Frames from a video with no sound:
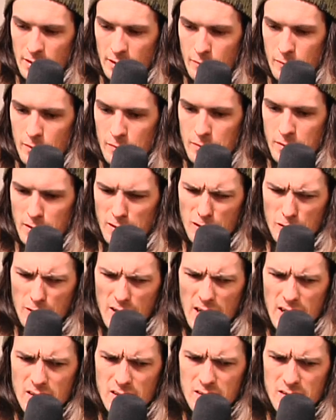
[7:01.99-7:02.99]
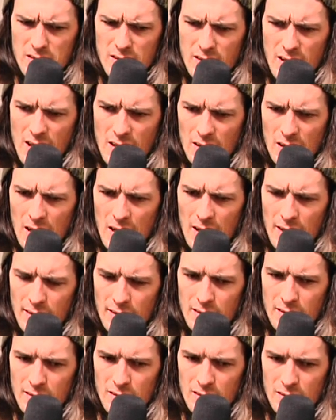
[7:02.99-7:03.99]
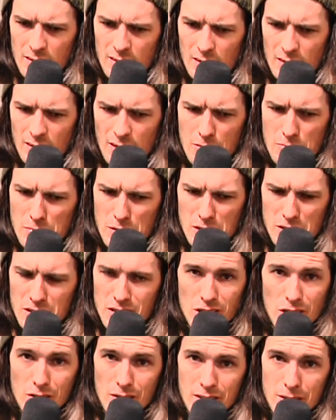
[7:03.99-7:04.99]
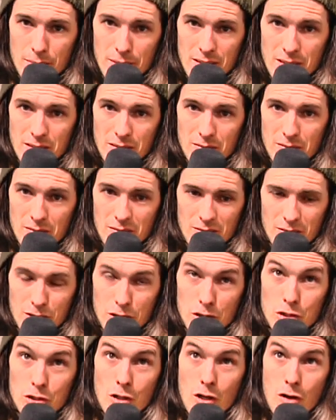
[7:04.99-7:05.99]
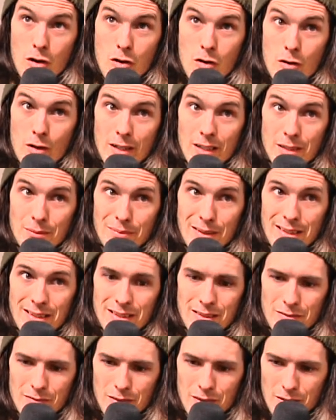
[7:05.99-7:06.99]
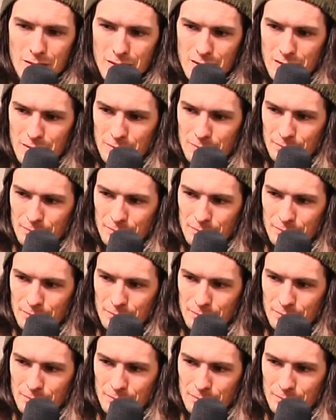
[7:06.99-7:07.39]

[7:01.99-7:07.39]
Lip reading: like 15 grand into that line. Lumber is so expensive, dude.